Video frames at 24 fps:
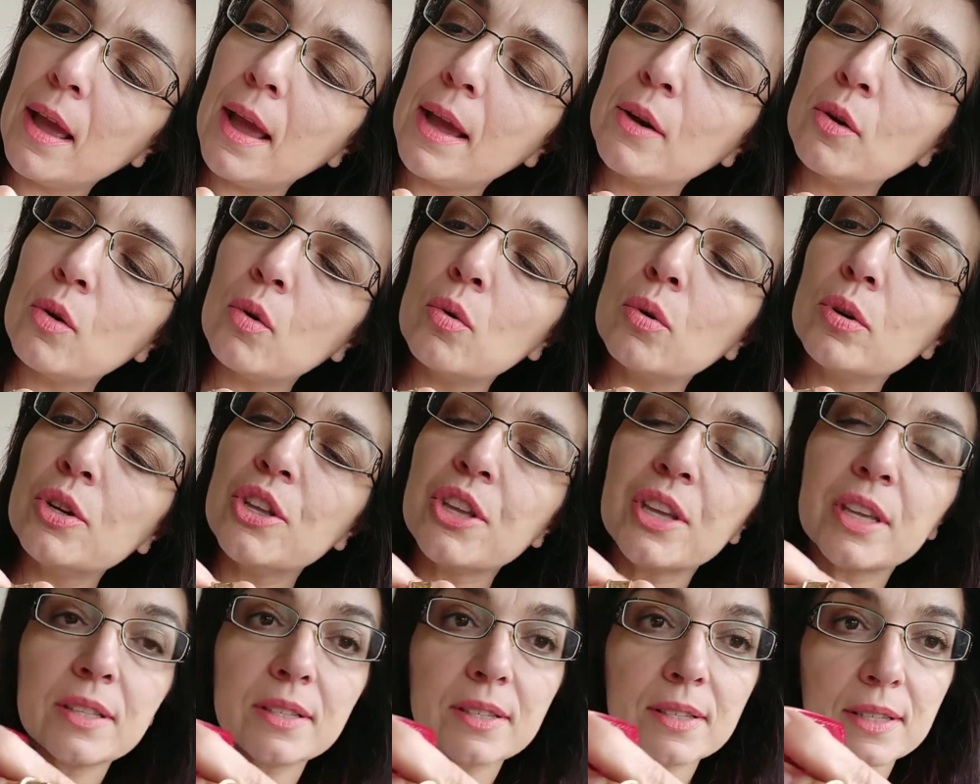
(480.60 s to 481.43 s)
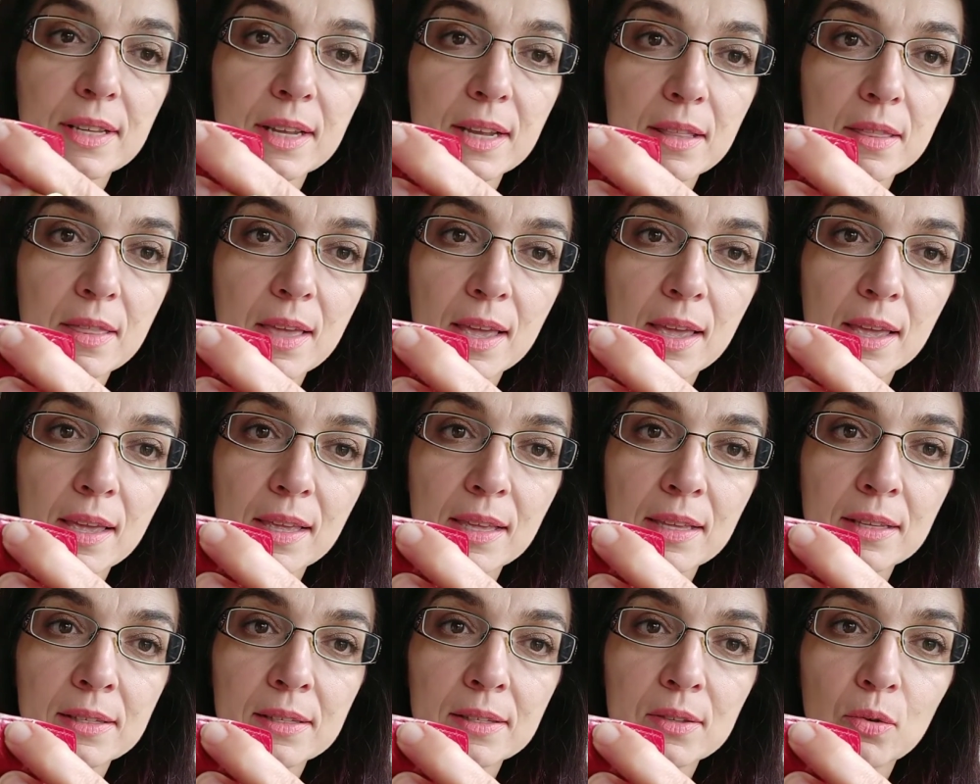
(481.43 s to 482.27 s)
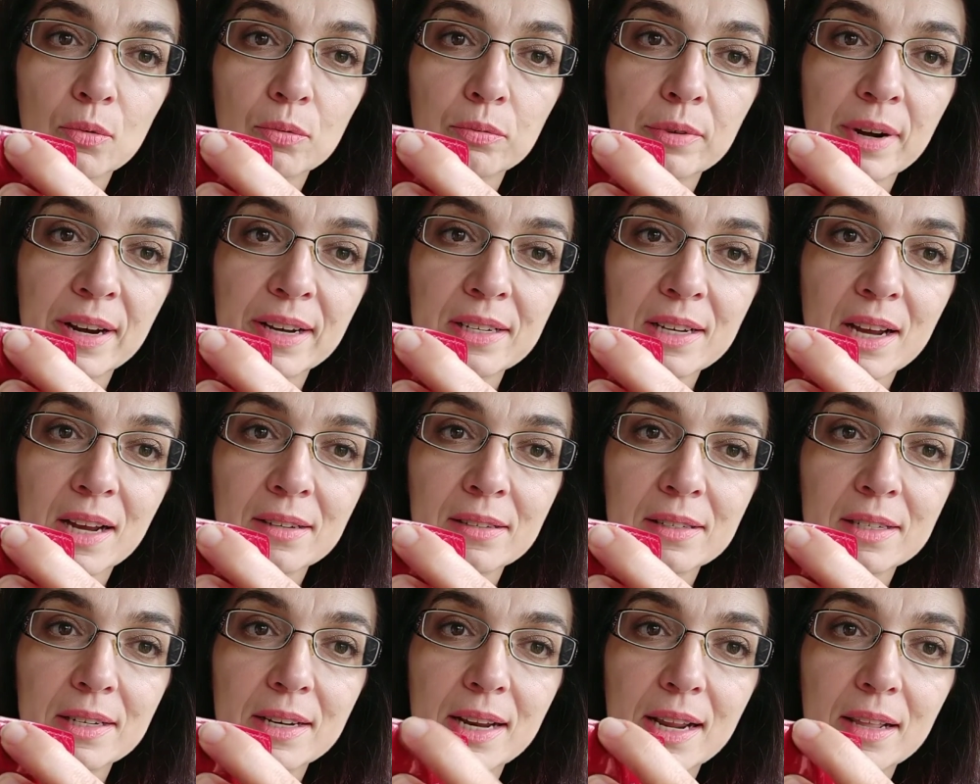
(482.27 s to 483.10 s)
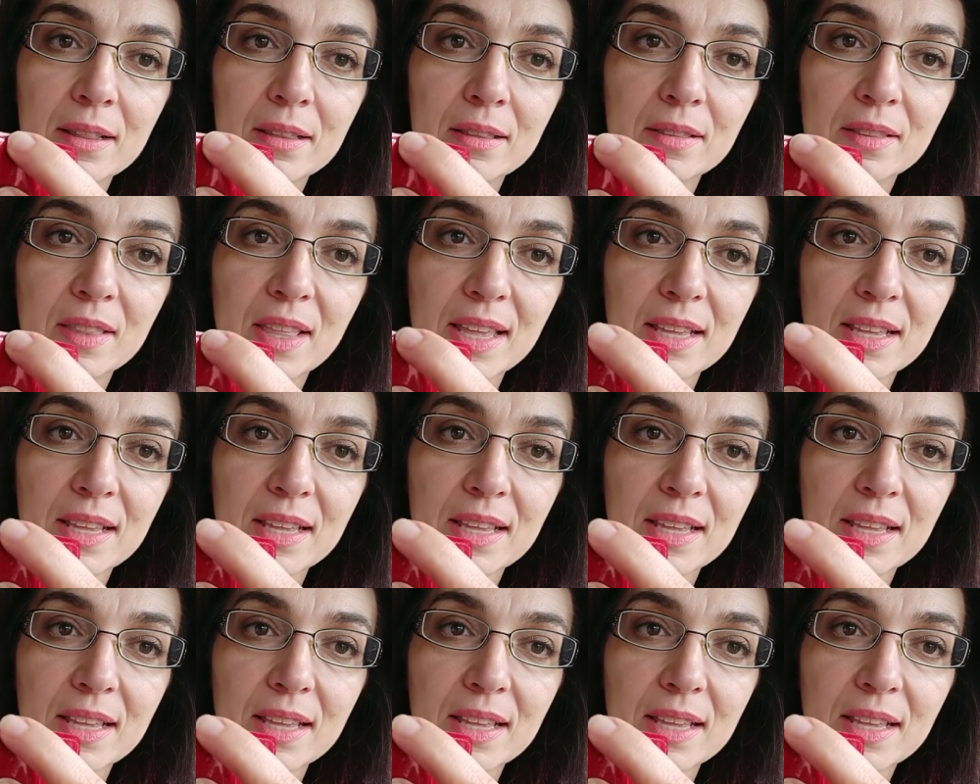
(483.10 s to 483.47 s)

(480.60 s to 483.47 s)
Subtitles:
and all you can see there is the red underneath.